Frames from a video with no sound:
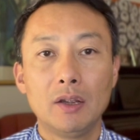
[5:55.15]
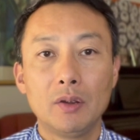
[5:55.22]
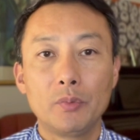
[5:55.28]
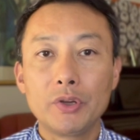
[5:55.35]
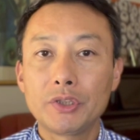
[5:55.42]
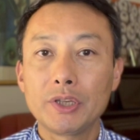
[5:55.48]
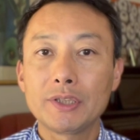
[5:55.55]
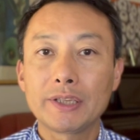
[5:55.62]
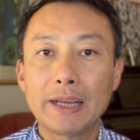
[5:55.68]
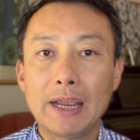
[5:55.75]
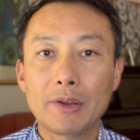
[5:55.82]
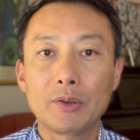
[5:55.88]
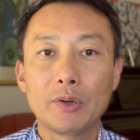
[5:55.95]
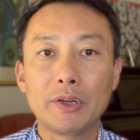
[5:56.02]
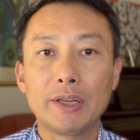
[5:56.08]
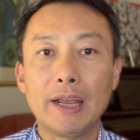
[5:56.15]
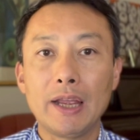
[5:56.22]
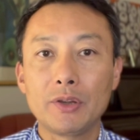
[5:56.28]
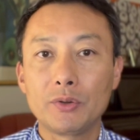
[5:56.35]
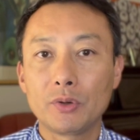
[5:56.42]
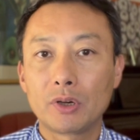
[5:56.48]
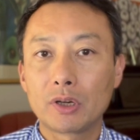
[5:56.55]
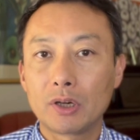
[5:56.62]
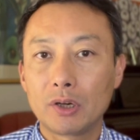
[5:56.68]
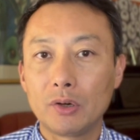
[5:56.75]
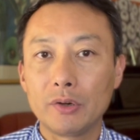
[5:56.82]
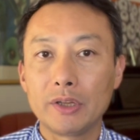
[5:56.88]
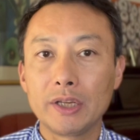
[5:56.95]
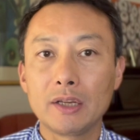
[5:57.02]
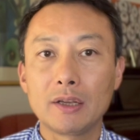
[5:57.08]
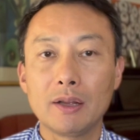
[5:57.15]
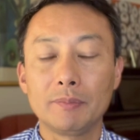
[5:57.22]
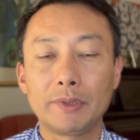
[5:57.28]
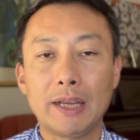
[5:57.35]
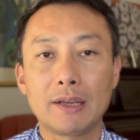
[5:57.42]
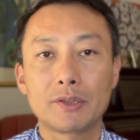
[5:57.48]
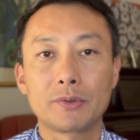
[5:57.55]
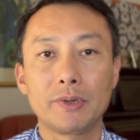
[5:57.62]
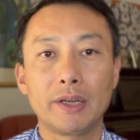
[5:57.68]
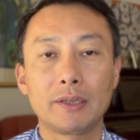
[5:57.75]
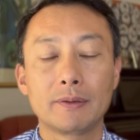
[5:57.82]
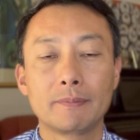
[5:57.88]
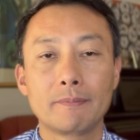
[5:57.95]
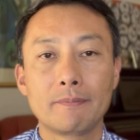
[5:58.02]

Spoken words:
which is calculated at your current income tax rate.